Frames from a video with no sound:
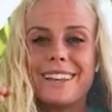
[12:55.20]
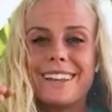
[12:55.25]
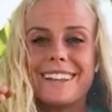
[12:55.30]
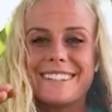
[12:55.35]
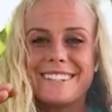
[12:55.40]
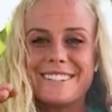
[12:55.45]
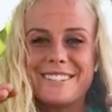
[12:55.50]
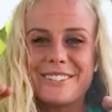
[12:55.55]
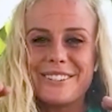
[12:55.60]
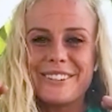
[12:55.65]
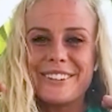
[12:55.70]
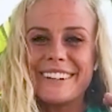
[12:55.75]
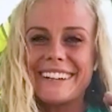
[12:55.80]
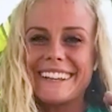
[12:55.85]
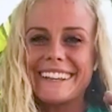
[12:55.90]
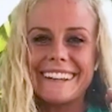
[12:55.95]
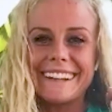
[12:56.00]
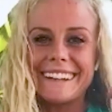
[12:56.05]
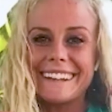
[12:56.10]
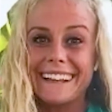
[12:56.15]

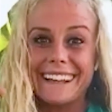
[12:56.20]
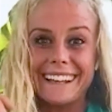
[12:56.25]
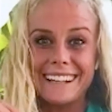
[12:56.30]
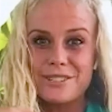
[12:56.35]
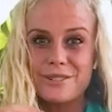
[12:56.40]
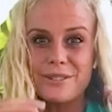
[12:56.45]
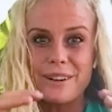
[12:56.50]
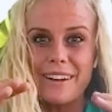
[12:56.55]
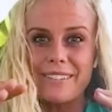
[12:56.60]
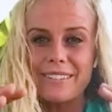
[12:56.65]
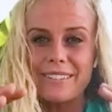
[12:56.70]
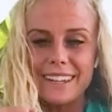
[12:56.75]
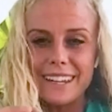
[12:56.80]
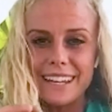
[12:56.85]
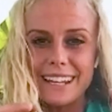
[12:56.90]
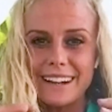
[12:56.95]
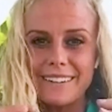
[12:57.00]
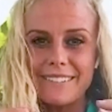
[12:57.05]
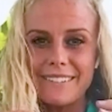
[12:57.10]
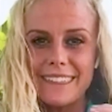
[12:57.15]
enjoy like
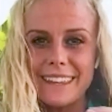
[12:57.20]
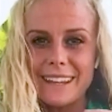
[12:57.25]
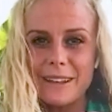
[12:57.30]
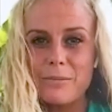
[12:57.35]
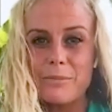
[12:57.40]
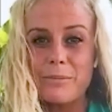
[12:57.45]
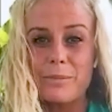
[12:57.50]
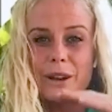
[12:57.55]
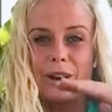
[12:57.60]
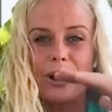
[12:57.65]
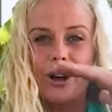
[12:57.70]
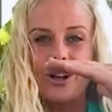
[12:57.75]
traveling and everything, but